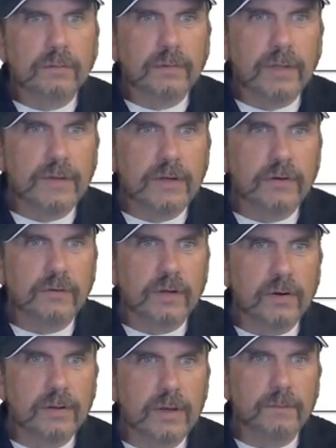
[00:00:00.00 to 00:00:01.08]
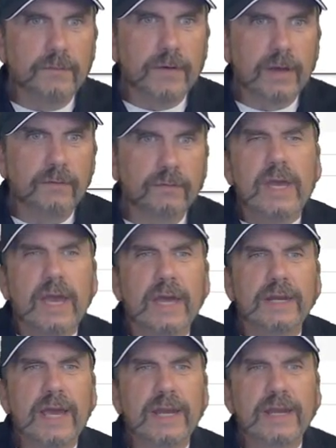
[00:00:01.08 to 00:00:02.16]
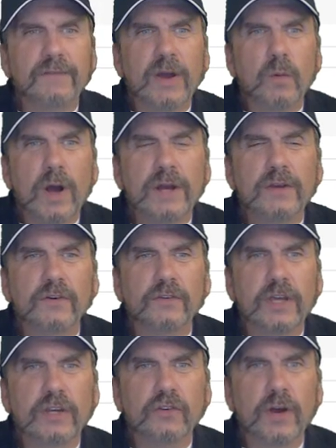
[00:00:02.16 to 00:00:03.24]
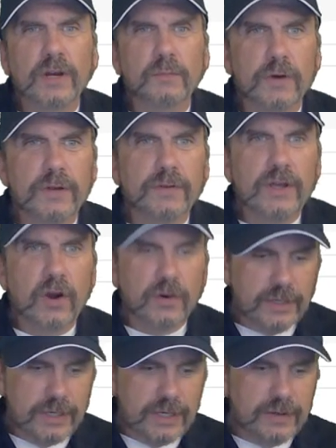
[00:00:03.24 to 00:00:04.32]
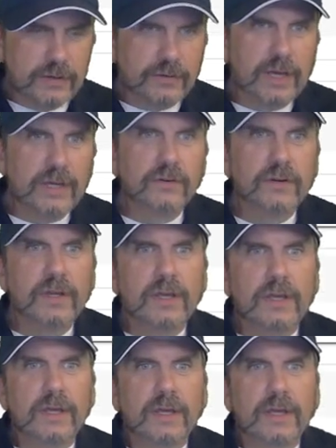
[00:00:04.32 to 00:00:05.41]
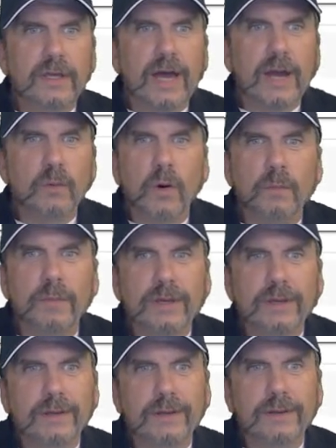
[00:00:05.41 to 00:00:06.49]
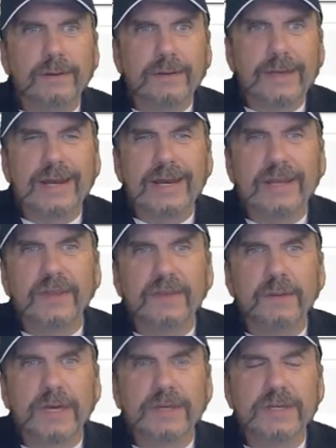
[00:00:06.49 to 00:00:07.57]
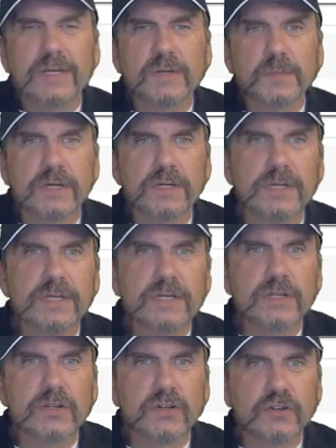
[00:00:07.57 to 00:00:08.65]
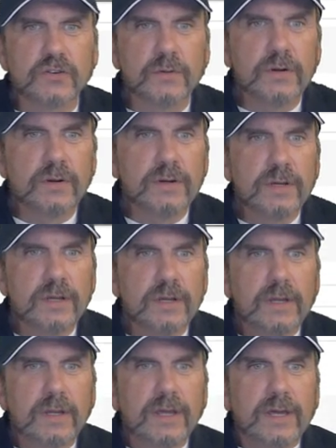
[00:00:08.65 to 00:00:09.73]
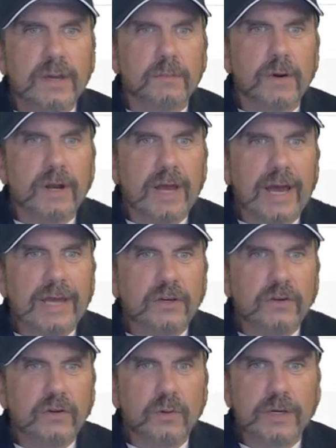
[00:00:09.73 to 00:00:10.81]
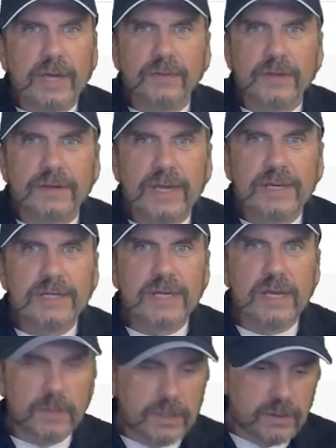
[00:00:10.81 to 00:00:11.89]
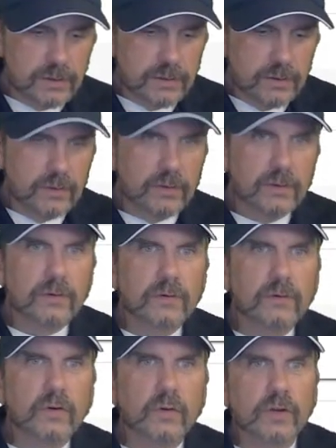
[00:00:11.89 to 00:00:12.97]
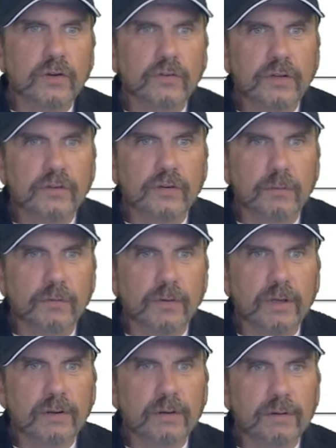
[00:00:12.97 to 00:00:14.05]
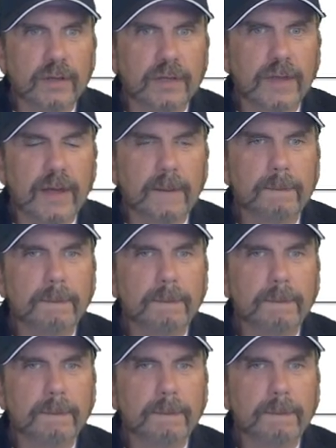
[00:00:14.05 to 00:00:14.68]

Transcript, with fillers: And then you say, yep, 5. And again, if I wanted to say try to print the RDD in this case, I won't get anything that makes sense because this is distributed. But I could do, again, the take statement to just see some of it like that.